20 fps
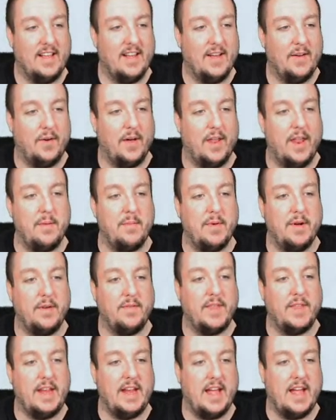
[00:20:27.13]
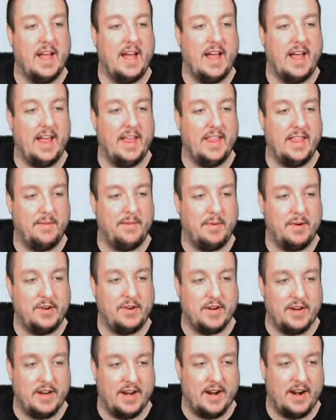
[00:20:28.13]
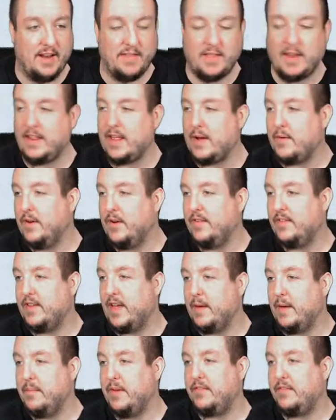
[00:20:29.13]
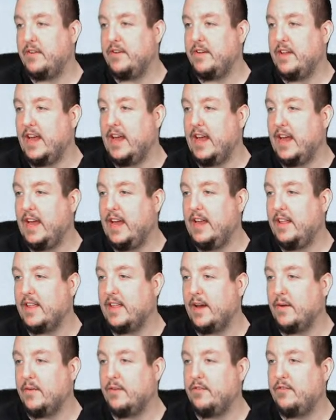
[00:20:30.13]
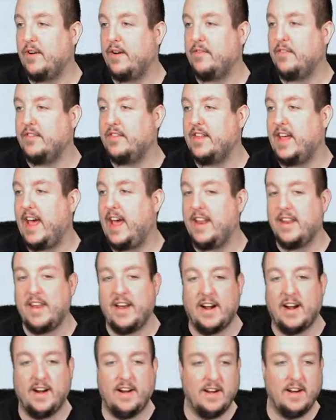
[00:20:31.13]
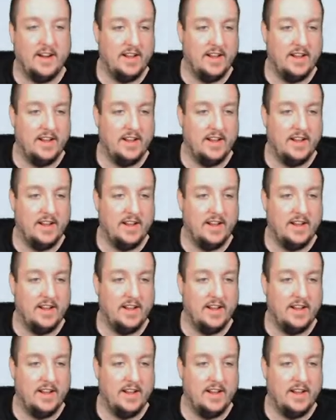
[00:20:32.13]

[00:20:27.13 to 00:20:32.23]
well, they moved the uh, the pusher there. I think that was uh, Mr. D. I think it was Trevor's dad there